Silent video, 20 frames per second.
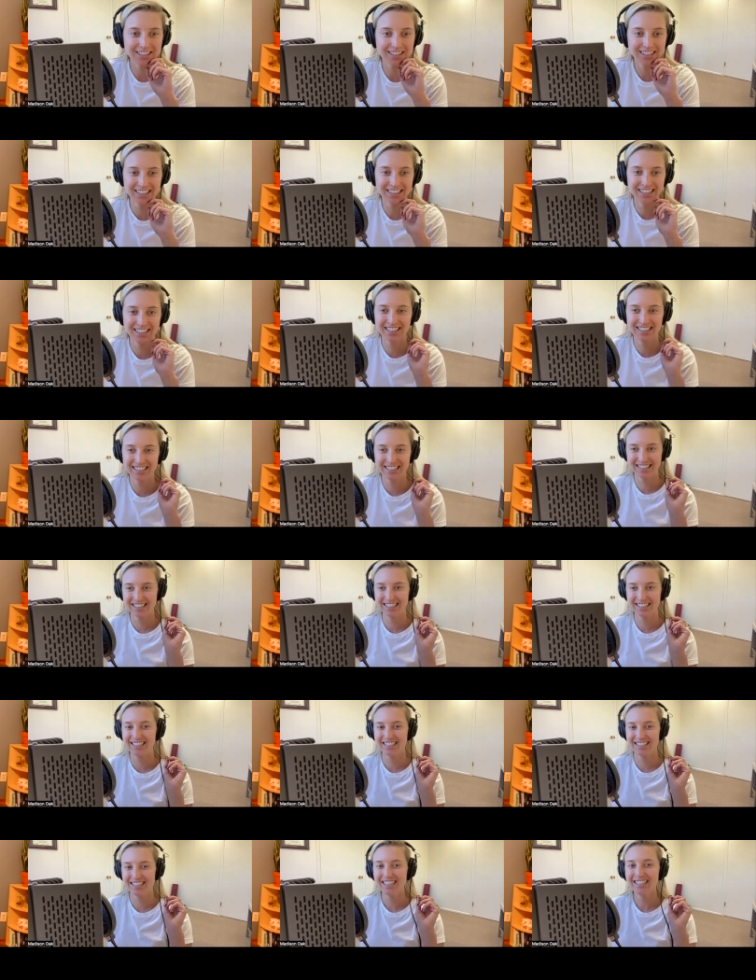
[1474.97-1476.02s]
so much.
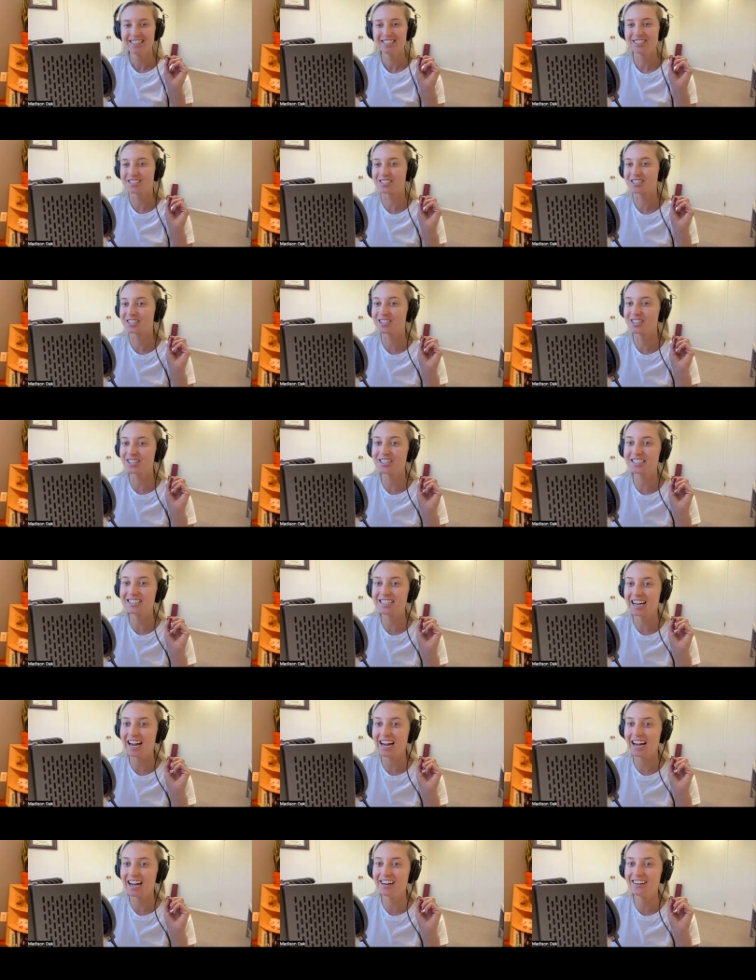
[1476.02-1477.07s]
Just look
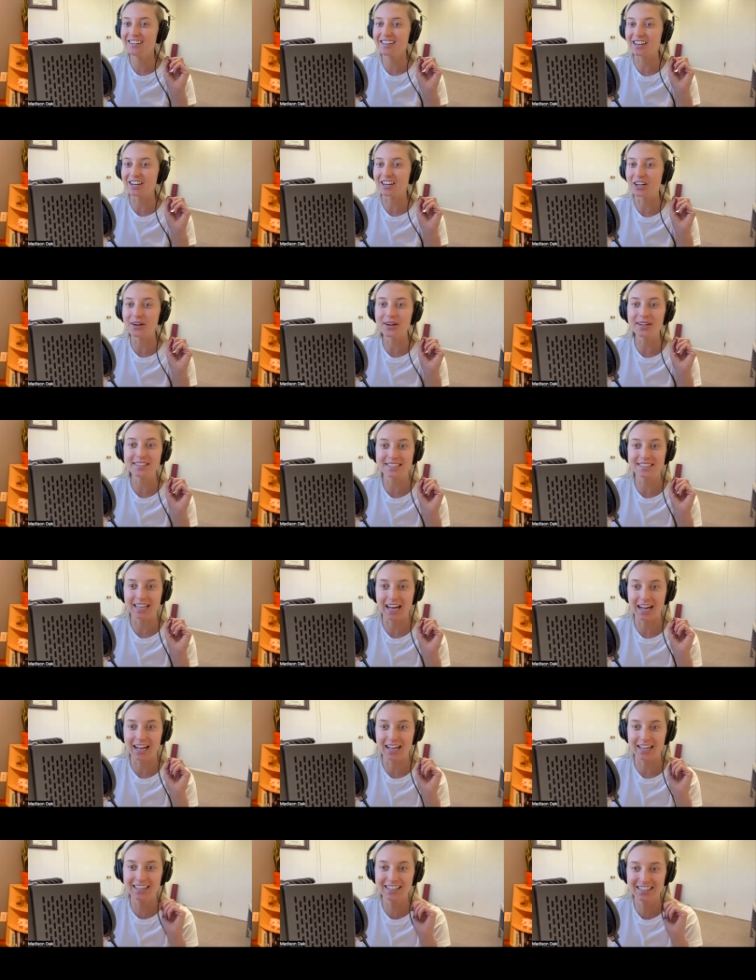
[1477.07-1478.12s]
down and go
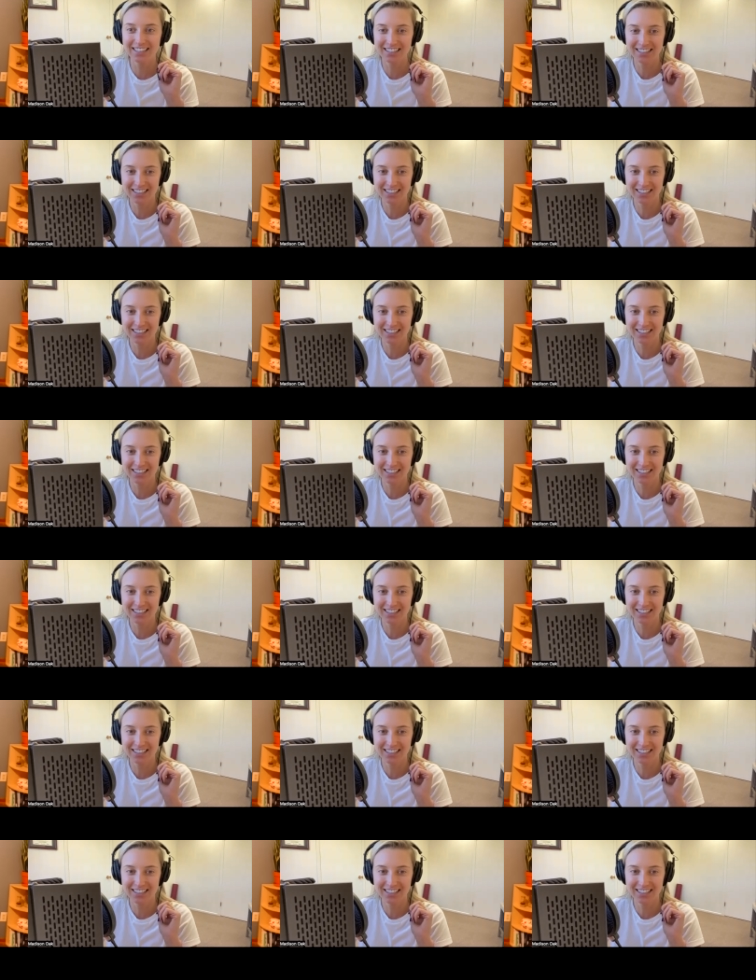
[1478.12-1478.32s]
outside.